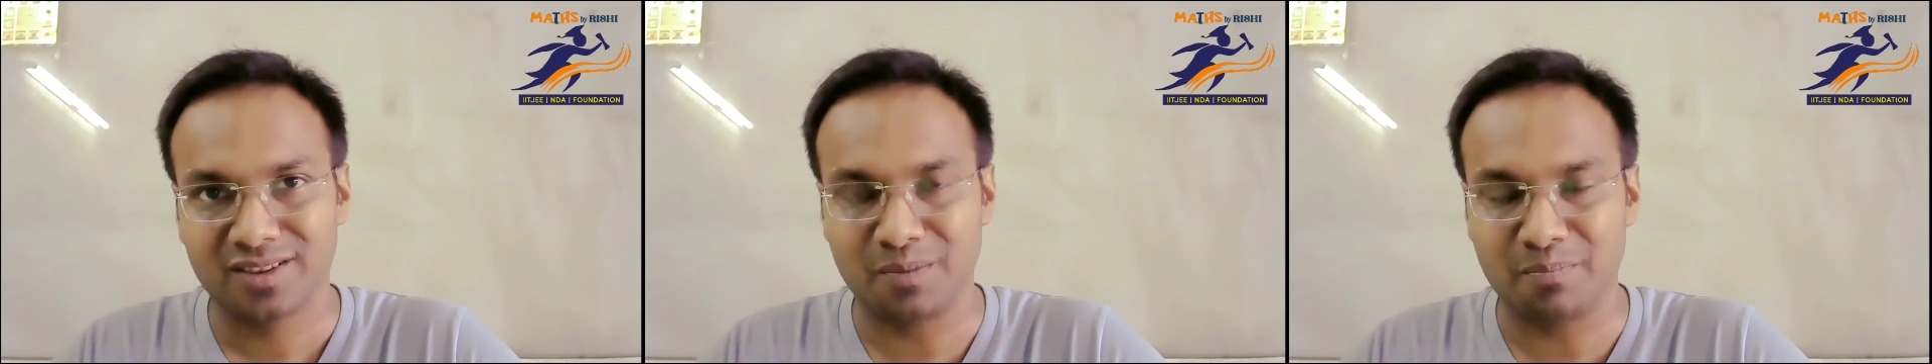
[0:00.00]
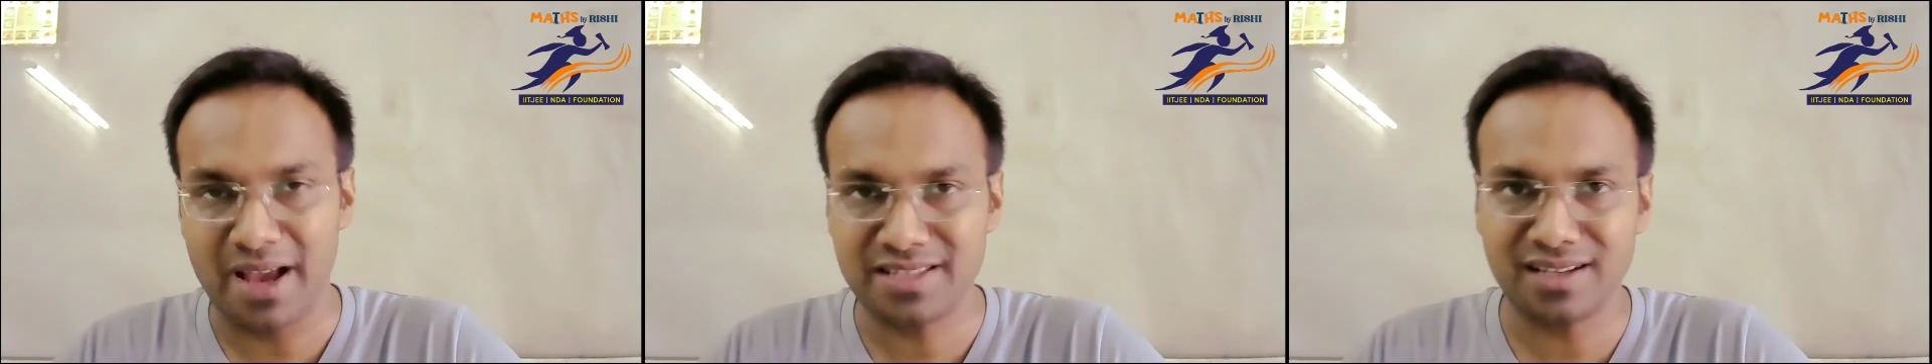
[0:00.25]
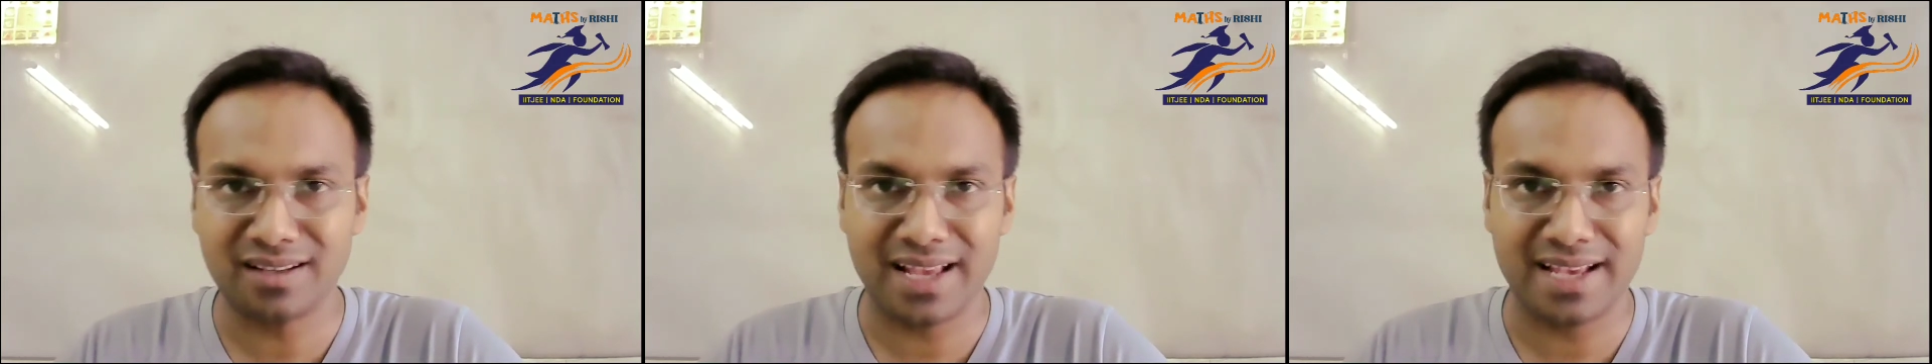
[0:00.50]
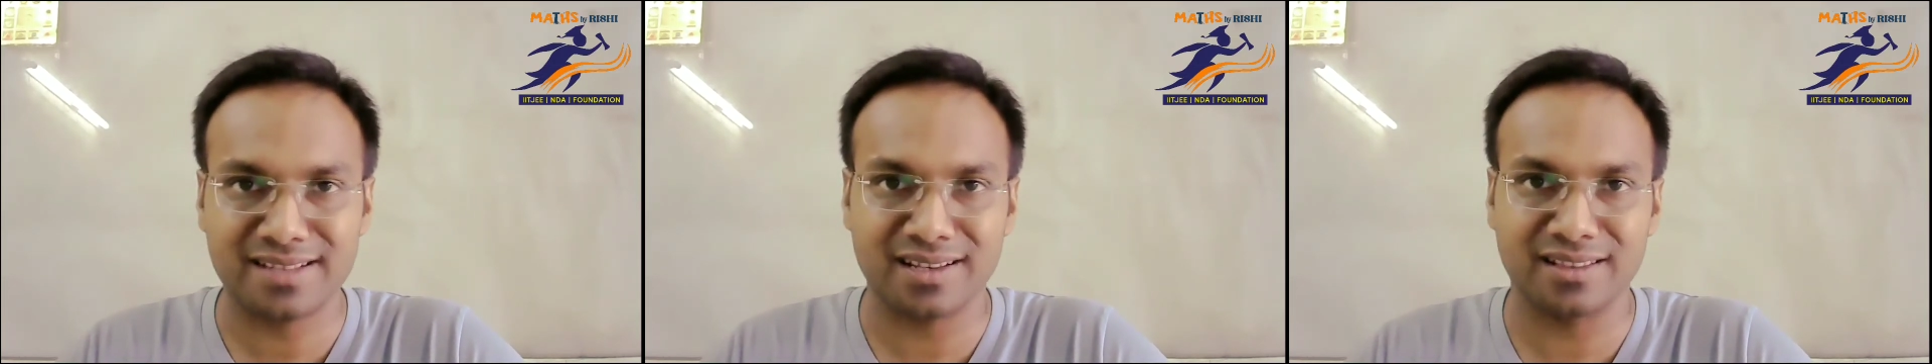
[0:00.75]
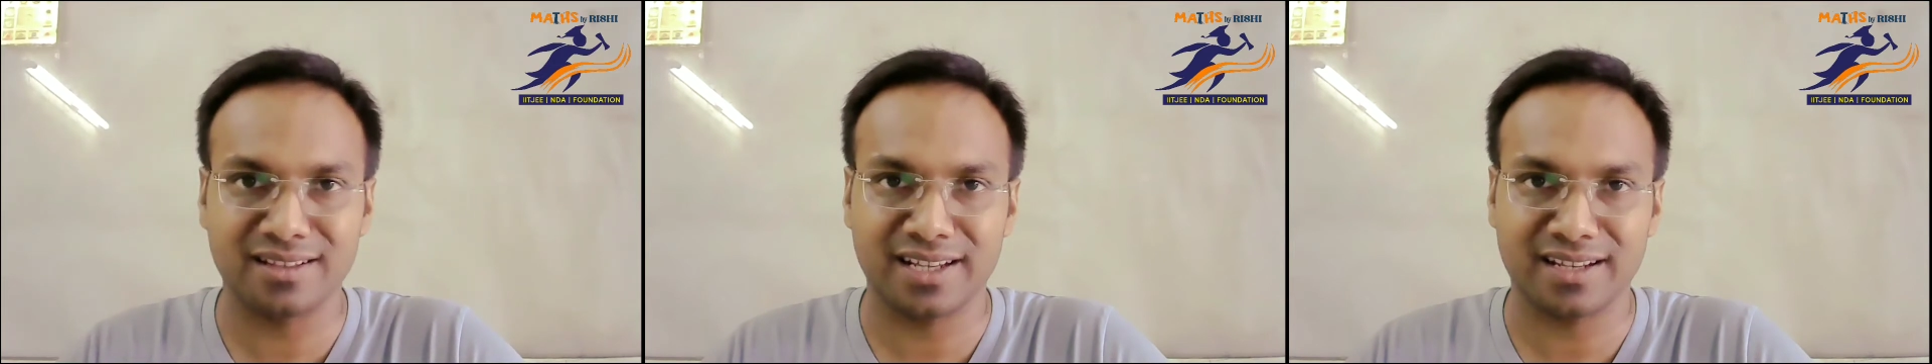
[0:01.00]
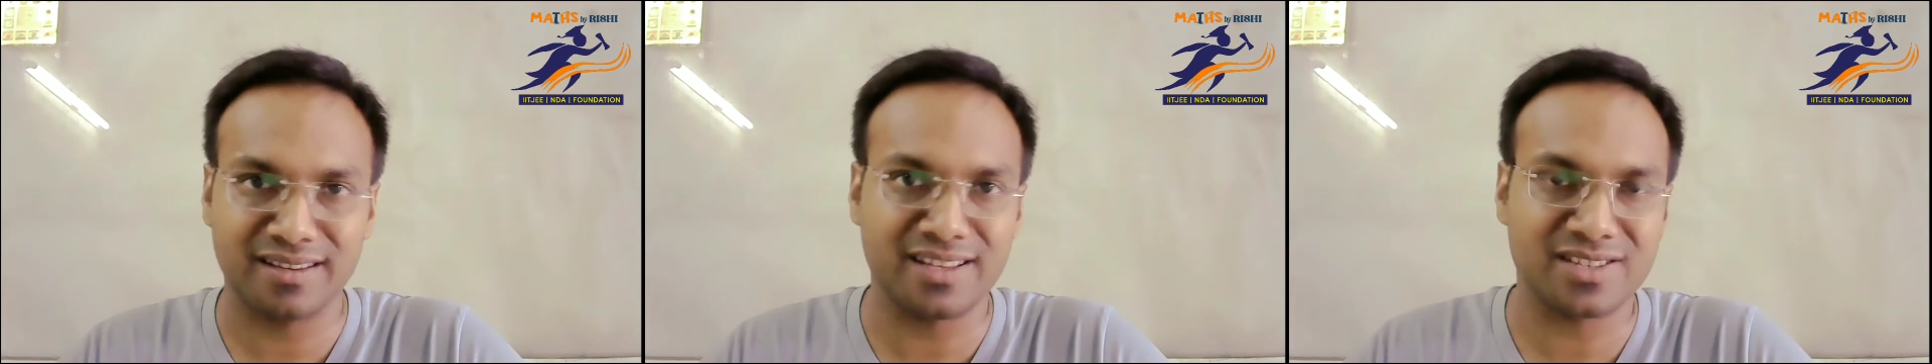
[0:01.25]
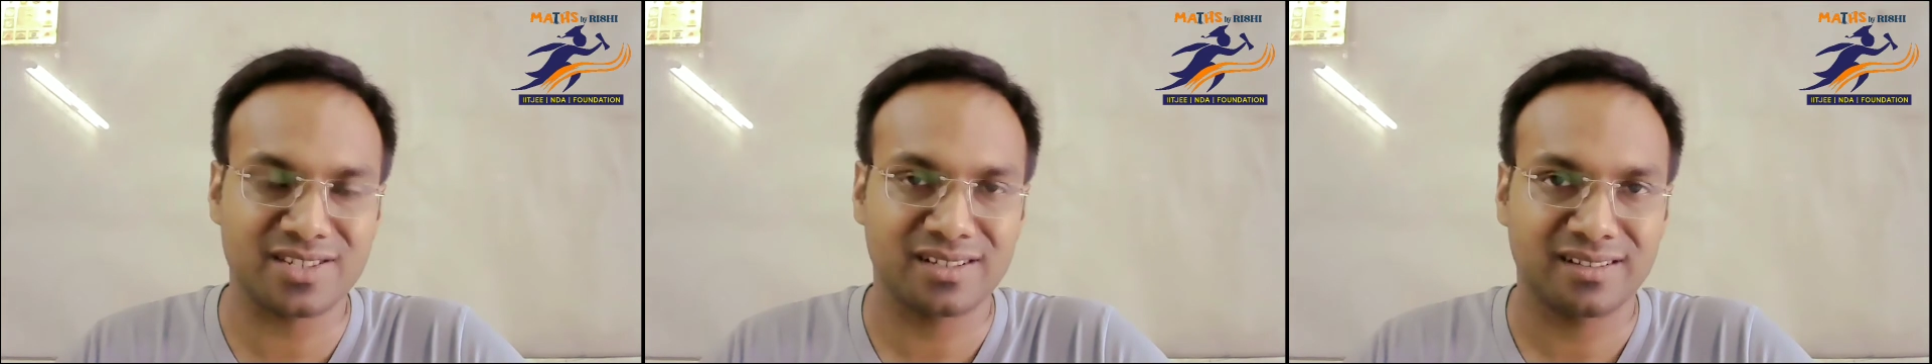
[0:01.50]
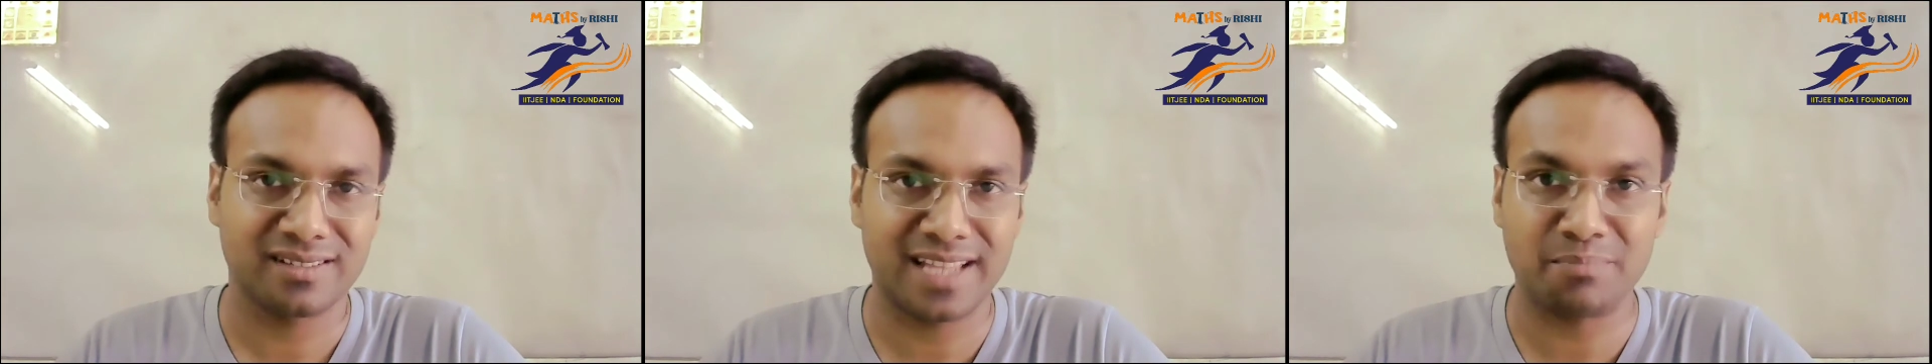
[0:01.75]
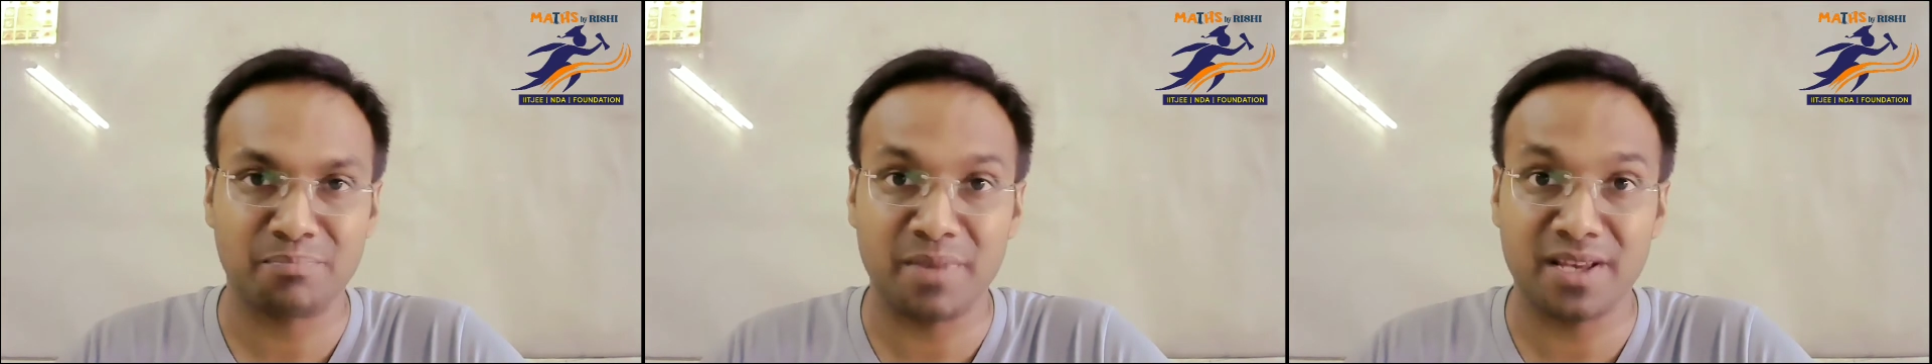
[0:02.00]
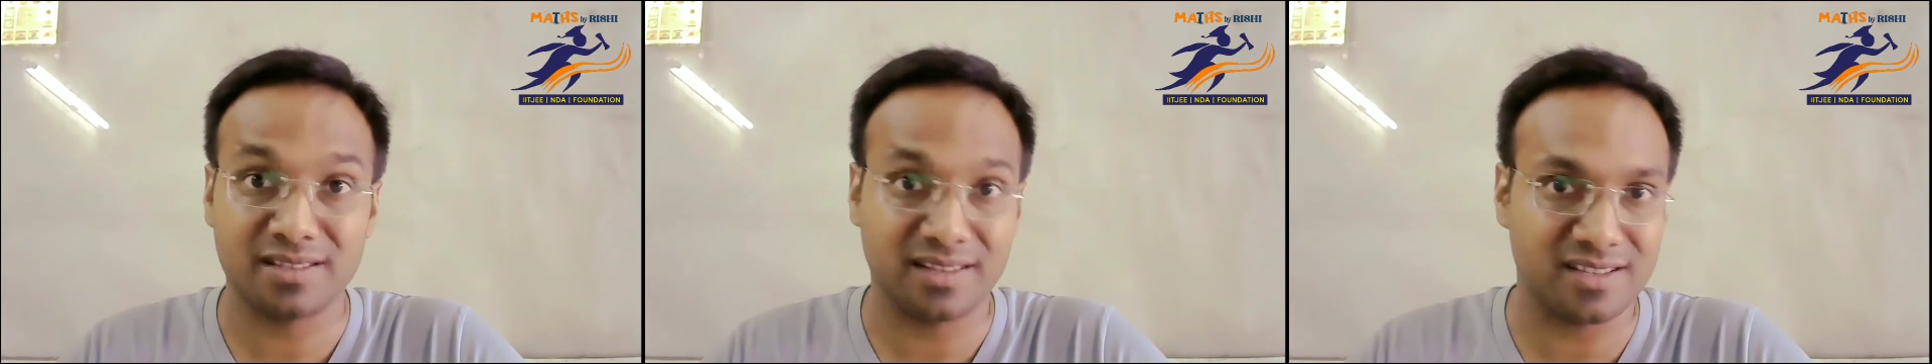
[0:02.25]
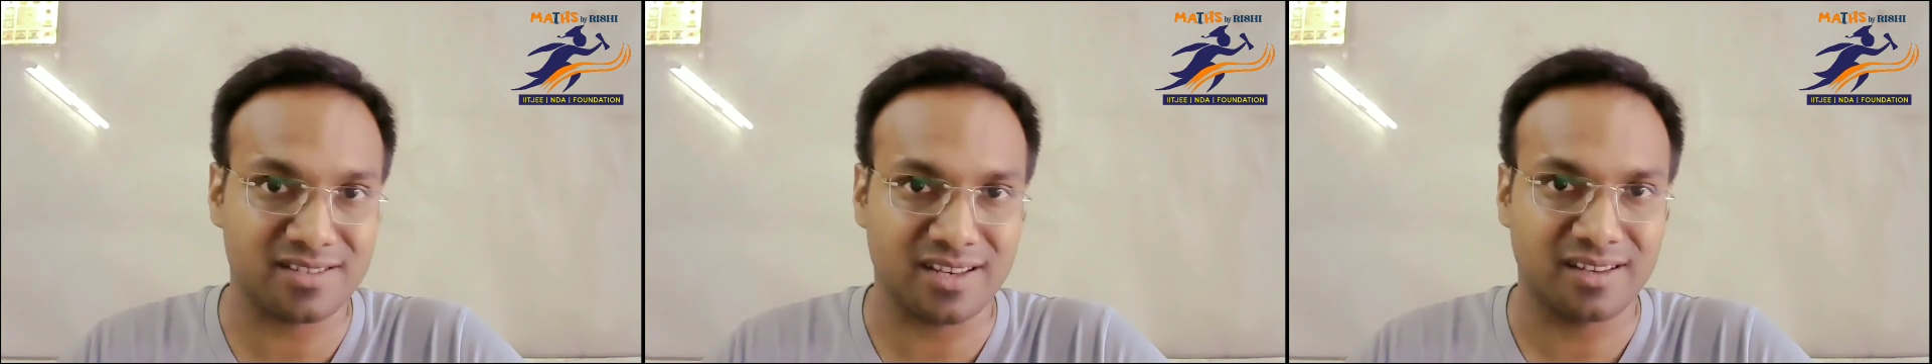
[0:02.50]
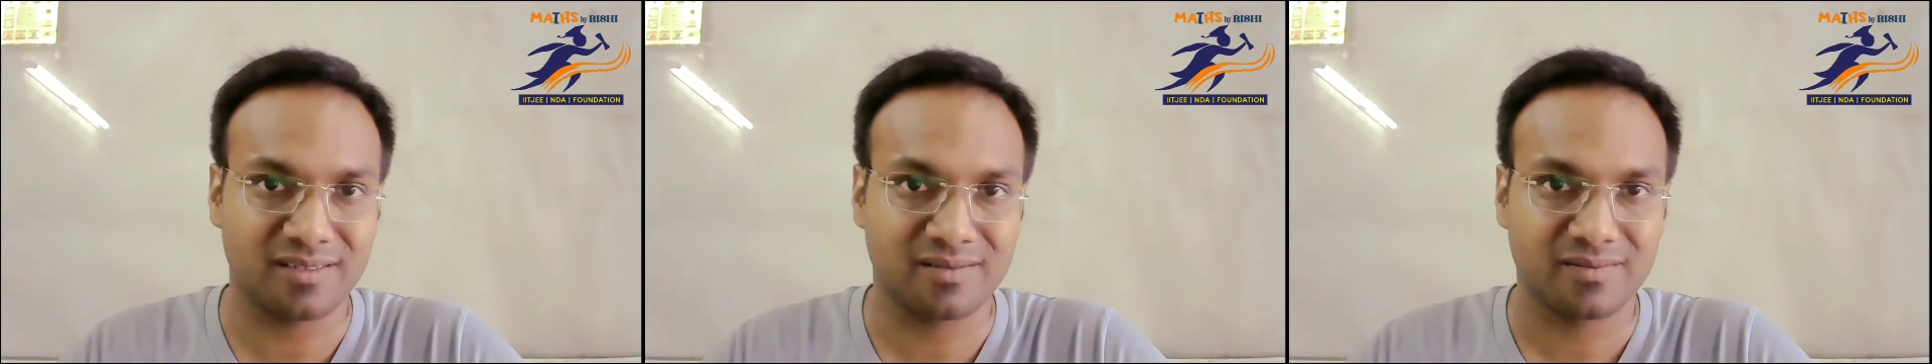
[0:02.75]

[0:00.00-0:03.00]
The magic lies in the techniques that makes it easy.